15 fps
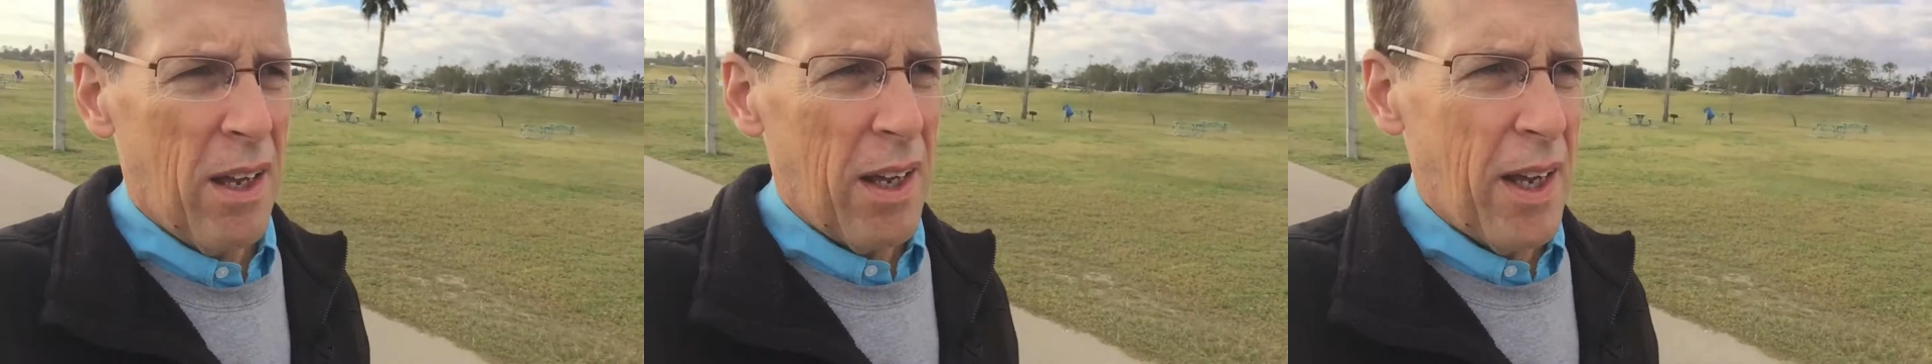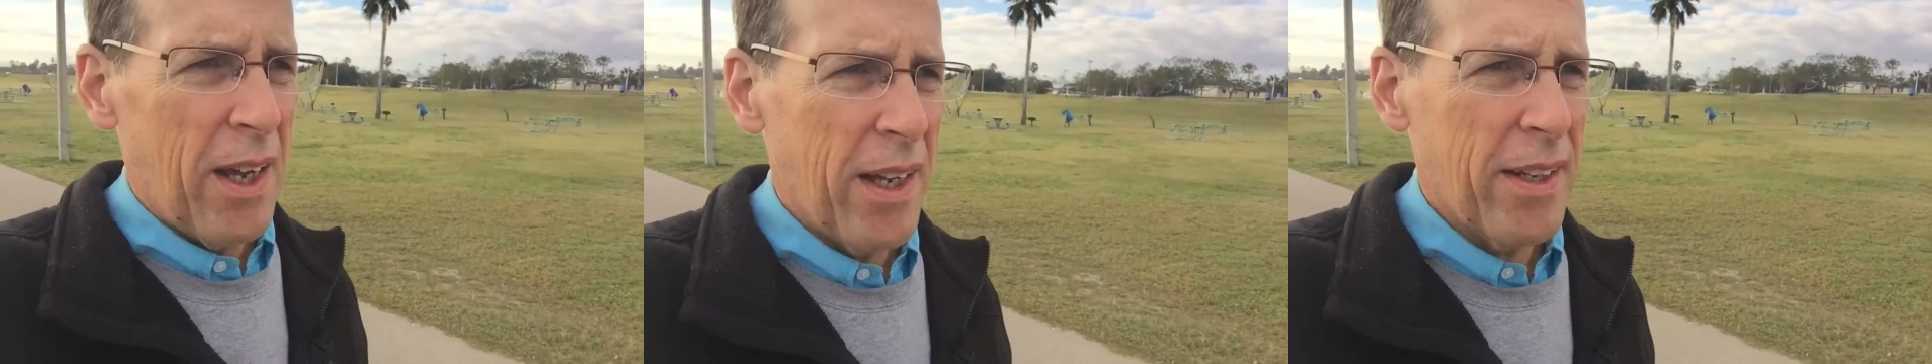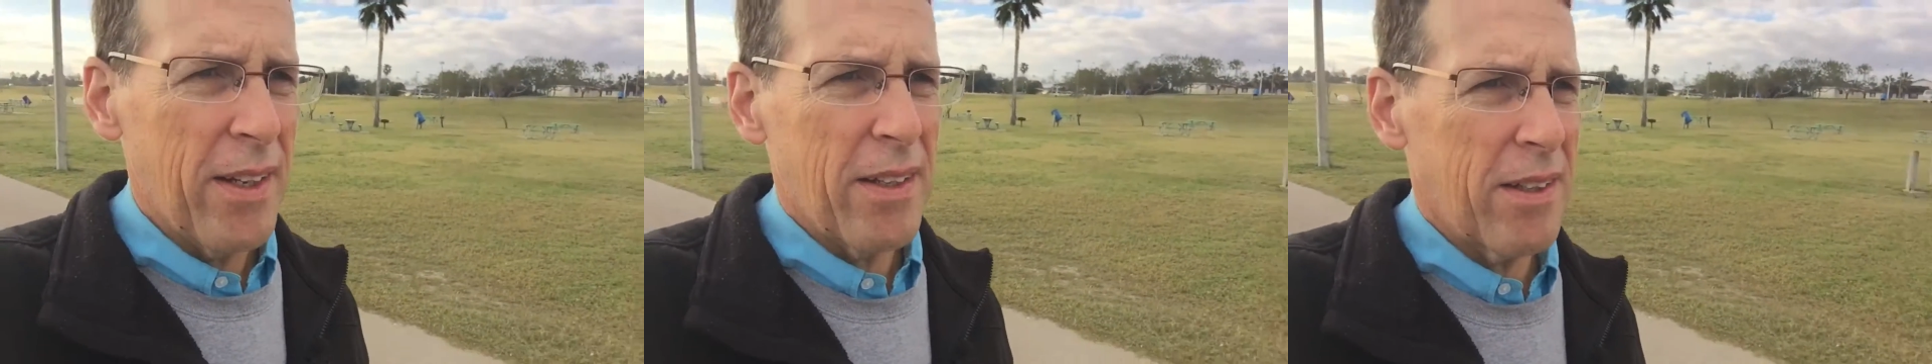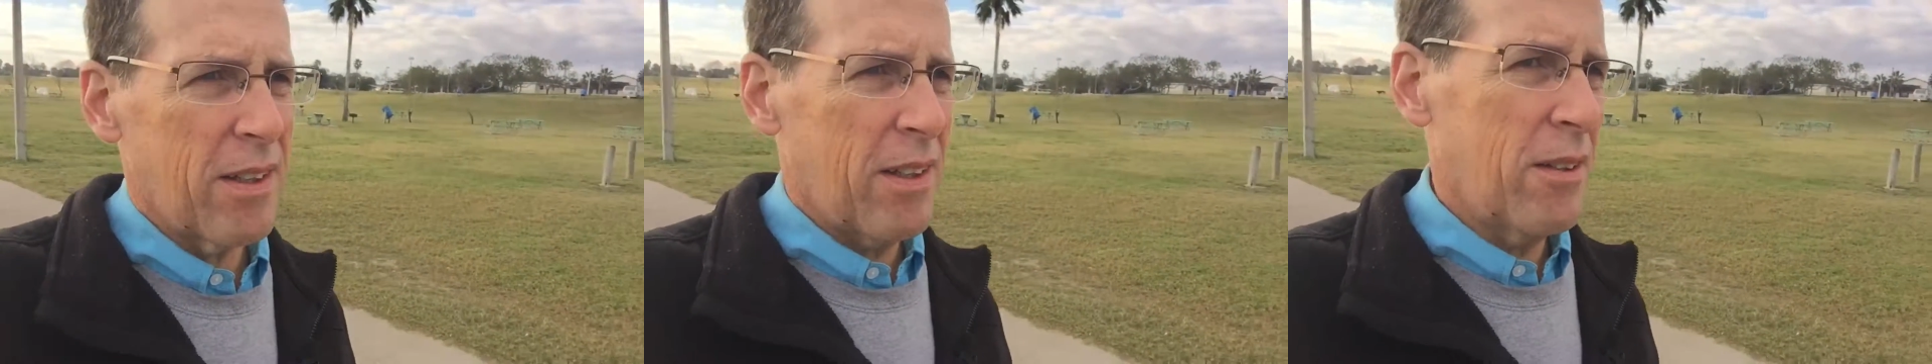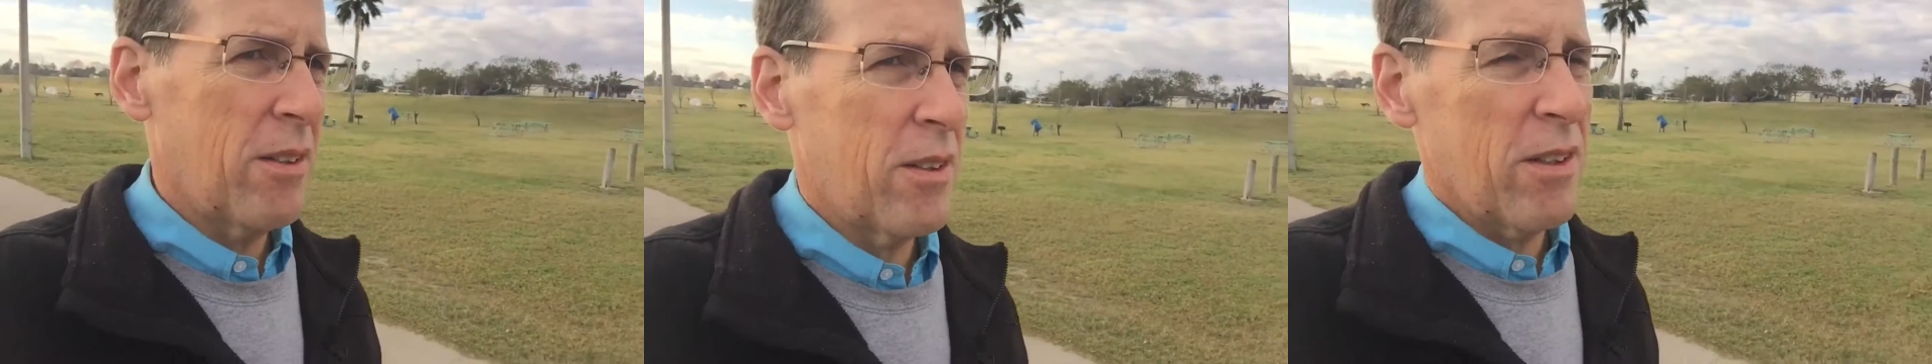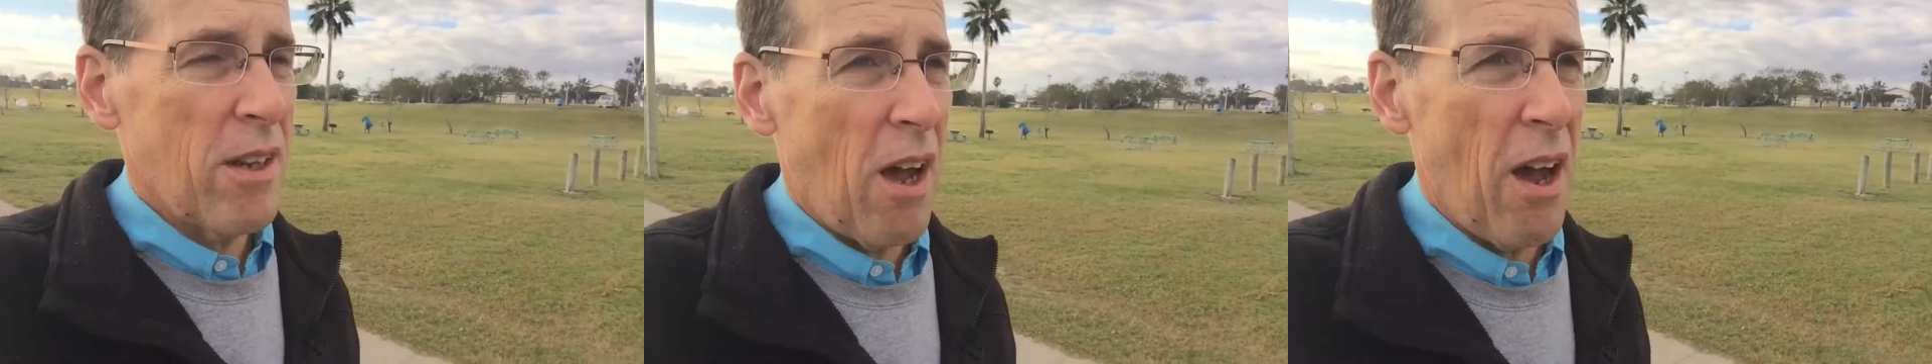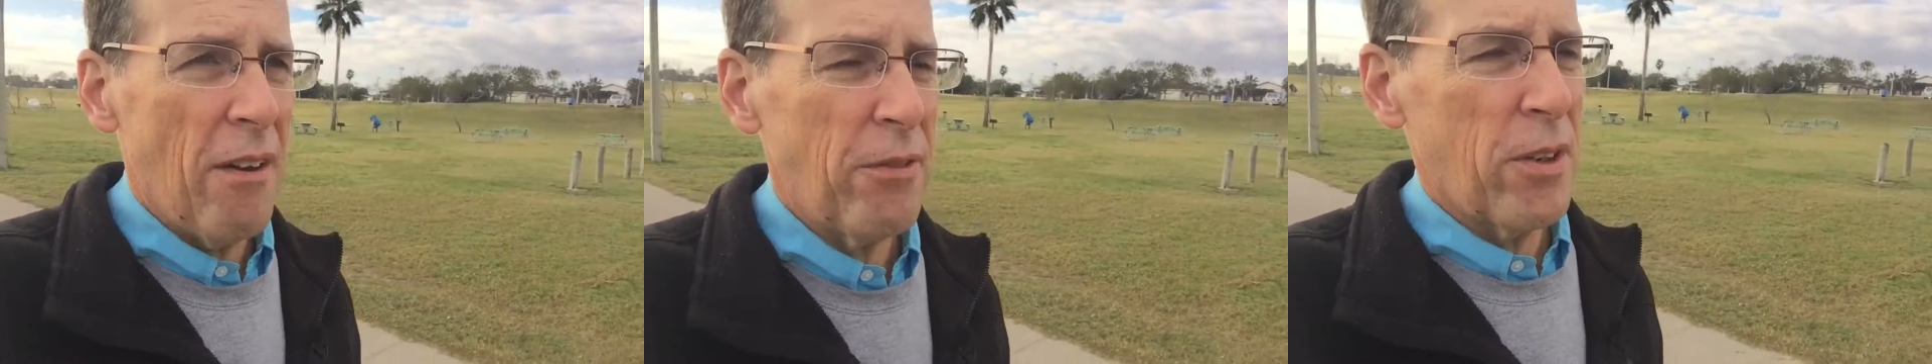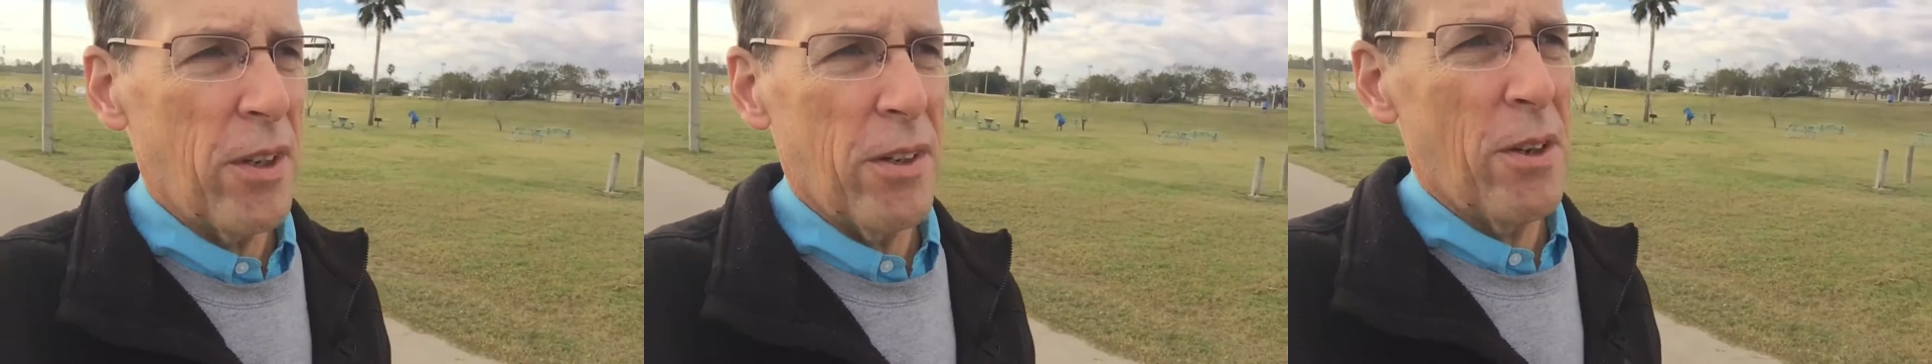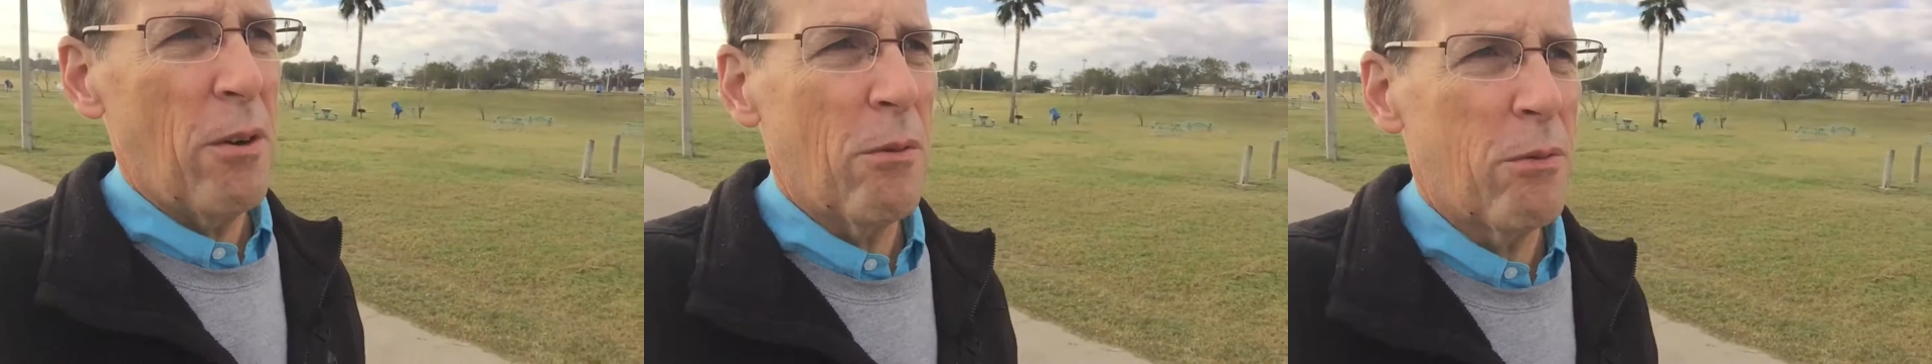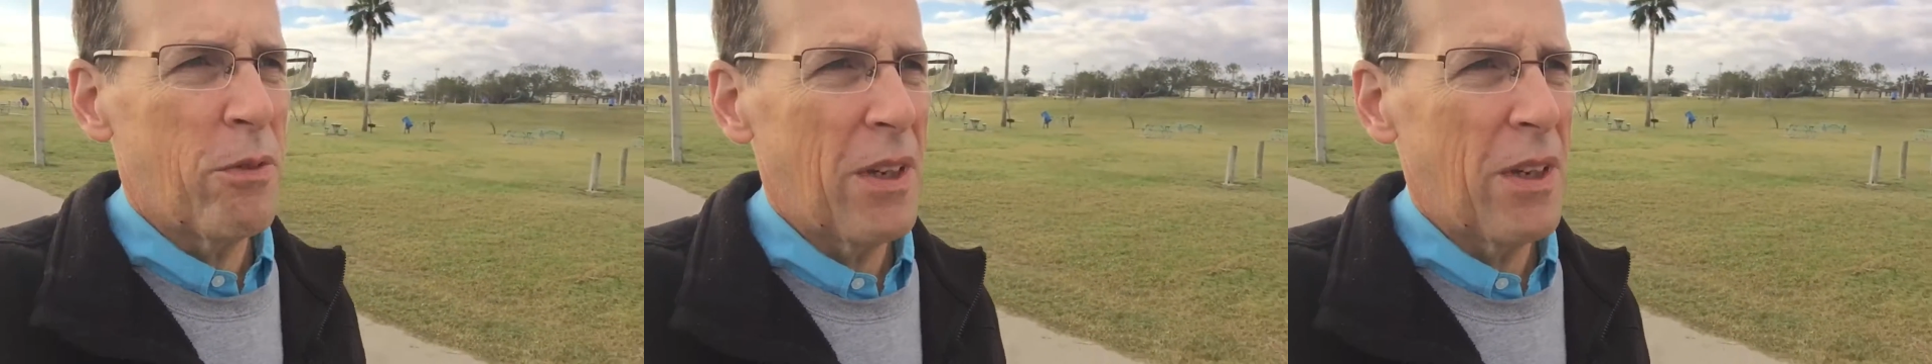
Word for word: I often don't